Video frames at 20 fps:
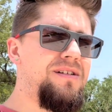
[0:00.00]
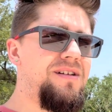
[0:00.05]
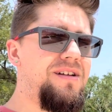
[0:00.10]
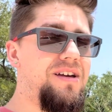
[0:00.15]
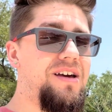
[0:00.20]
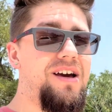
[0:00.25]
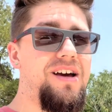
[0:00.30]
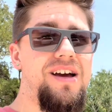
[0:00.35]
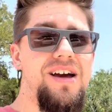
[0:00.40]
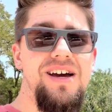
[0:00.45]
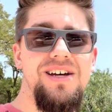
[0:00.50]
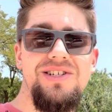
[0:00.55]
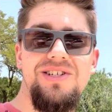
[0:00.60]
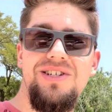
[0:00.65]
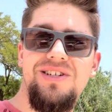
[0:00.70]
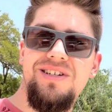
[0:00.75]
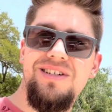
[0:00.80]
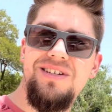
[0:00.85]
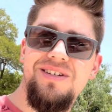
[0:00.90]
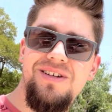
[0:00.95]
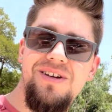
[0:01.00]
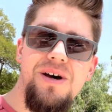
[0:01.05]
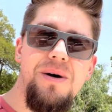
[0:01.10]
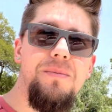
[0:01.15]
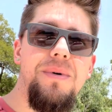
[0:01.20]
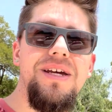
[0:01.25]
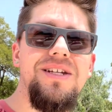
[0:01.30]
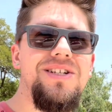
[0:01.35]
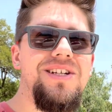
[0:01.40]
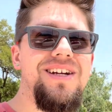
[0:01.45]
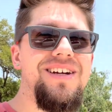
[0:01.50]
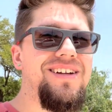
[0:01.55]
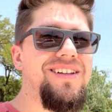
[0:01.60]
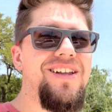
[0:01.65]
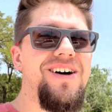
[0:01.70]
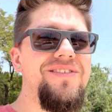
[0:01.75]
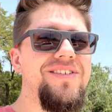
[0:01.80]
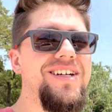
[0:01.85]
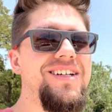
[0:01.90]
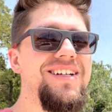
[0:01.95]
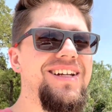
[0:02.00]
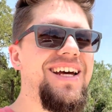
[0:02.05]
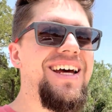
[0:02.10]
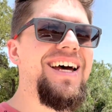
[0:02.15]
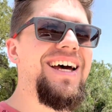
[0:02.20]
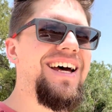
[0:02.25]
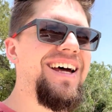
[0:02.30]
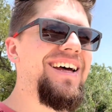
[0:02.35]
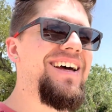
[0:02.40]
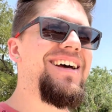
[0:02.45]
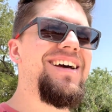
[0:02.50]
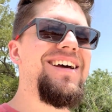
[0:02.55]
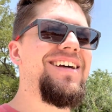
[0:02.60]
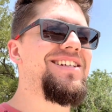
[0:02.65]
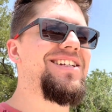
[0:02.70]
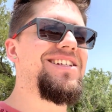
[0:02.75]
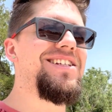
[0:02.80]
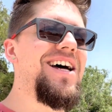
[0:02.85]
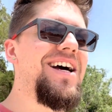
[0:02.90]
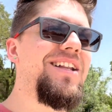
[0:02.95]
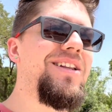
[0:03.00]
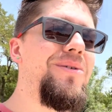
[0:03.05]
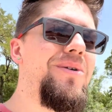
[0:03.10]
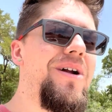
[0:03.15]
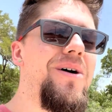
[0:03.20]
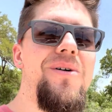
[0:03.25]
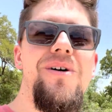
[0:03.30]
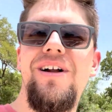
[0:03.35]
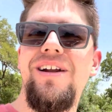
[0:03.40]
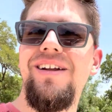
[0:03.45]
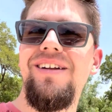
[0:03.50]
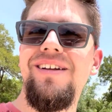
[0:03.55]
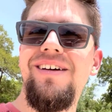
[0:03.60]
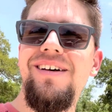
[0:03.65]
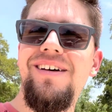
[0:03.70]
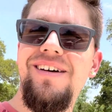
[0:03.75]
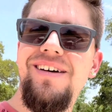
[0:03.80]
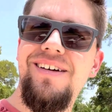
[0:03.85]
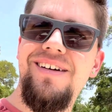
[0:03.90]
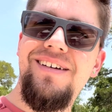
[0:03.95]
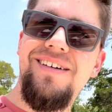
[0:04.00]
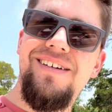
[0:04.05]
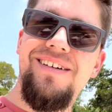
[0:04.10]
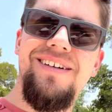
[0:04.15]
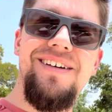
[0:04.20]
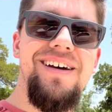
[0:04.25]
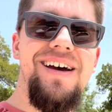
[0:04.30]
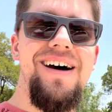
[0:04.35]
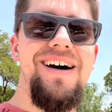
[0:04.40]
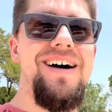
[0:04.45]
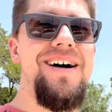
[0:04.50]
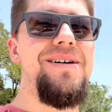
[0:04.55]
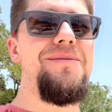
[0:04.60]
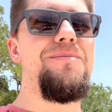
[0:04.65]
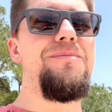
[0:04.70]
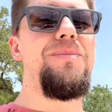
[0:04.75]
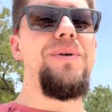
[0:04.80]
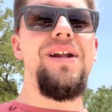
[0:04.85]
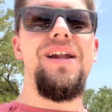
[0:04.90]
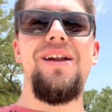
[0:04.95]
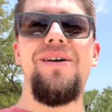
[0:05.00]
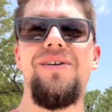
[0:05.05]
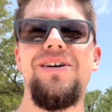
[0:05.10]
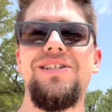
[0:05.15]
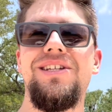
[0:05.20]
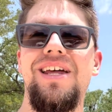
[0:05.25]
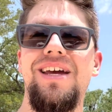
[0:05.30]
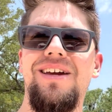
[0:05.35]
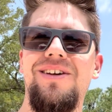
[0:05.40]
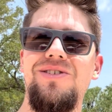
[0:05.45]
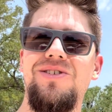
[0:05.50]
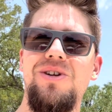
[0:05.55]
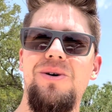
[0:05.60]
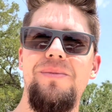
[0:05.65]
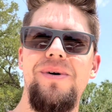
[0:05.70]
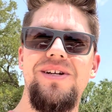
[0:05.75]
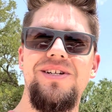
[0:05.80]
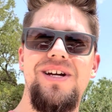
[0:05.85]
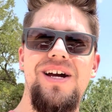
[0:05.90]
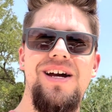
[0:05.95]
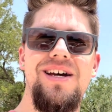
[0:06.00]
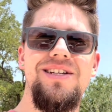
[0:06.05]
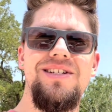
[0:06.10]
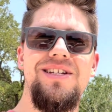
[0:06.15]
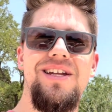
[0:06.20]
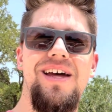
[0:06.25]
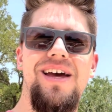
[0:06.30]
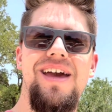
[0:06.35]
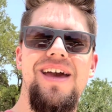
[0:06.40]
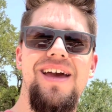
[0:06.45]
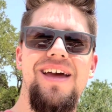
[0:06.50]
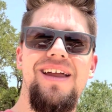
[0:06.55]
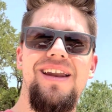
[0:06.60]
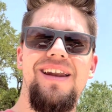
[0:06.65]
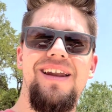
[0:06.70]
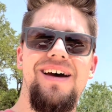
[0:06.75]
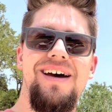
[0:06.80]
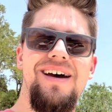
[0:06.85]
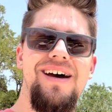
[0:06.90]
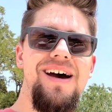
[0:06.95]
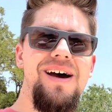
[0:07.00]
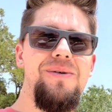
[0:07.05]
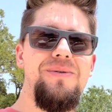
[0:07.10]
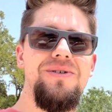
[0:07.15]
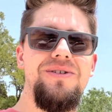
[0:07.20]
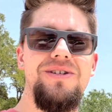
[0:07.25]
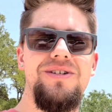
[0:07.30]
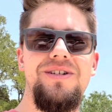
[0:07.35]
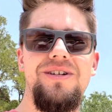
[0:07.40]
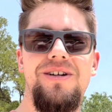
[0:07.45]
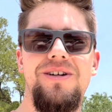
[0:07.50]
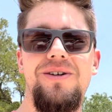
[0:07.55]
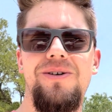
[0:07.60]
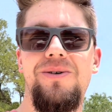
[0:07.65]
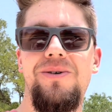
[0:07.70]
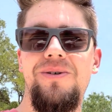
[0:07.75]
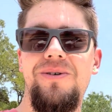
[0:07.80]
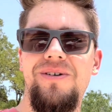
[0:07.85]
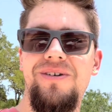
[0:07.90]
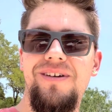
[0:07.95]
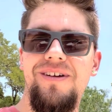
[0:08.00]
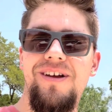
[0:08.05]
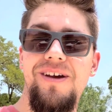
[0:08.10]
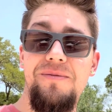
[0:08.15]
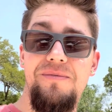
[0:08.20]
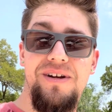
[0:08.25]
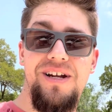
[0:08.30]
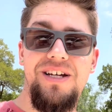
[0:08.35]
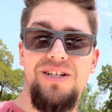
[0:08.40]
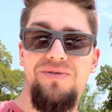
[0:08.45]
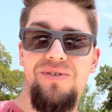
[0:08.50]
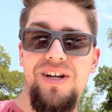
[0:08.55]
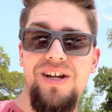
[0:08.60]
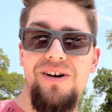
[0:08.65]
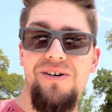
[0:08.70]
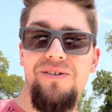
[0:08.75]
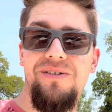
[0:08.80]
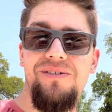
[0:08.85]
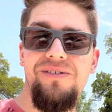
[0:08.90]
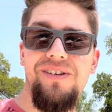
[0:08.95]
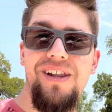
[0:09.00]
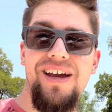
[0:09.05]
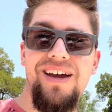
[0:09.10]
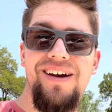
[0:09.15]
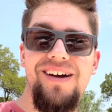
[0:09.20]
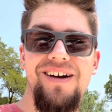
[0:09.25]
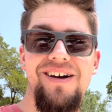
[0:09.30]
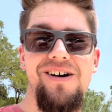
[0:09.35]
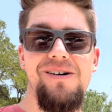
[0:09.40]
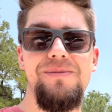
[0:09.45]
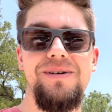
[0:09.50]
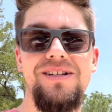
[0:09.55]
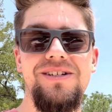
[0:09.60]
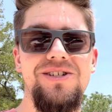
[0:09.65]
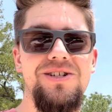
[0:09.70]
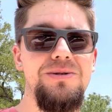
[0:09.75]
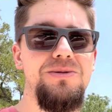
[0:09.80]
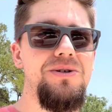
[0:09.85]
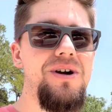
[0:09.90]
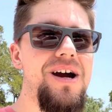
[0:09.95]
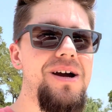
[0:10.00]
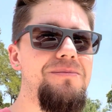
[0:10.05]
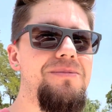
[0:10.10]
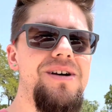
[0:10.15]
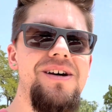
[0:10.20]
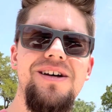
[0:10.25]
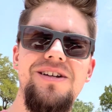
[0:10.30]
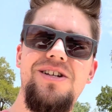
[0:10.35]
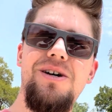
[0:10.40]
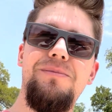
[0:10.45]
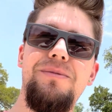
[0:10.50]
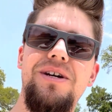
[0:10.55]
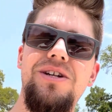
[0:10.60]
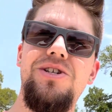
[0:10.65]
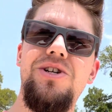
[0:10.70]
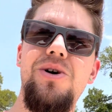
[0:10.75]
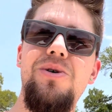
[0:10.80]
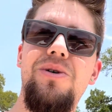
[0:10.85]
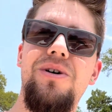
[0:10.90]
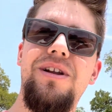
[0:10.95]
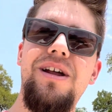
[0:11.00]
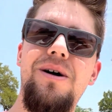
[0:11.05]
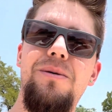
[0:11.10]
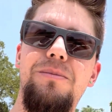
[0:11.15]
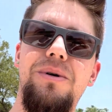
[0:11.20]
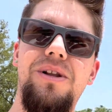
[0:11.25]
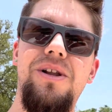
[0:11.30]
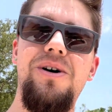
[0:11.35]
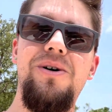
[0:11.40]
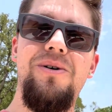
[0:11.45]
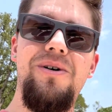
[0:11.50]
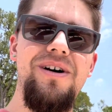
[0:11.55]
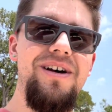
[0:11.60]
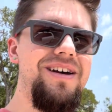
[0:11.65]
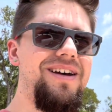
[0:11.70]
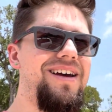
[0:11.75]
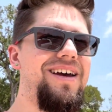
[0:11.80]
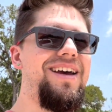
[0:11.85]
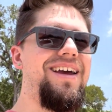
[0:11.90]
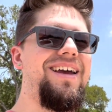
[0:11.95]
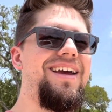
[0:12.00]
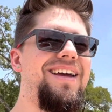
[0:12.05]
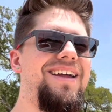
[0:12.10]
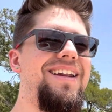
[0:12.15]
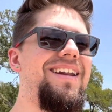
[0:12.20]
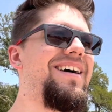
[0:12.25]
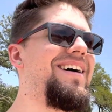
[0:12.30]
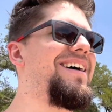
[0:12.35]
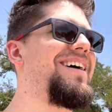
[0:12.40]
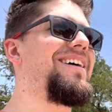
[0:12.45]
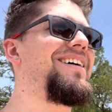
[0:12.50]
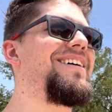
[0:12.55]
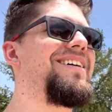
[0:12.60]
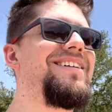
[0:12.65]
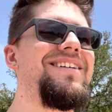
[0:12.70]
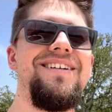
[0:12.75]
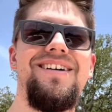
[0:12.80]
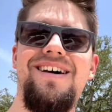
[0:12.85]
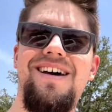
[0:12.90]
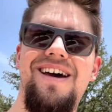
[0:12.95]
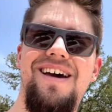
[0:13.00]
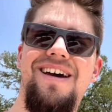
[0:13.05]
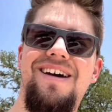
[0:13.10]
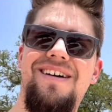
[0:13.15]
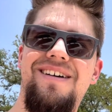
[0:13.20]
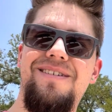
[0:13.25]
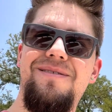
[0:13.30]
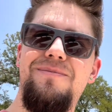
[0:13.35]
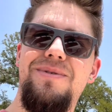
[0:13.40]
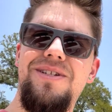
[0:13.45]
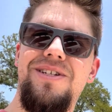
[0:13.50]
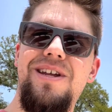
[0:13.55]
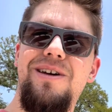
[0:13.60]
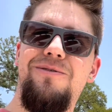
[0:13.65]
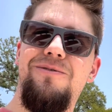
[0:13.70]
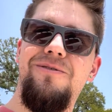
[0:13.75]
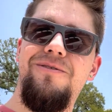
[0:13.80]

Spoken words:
Yeah, guys, amazing. Love it. It's exactly what I wanted. But anyways, thank you so much, guys, and I will see you in my next video. Like, comment, subscribe, tell me a joke down below, and be safe.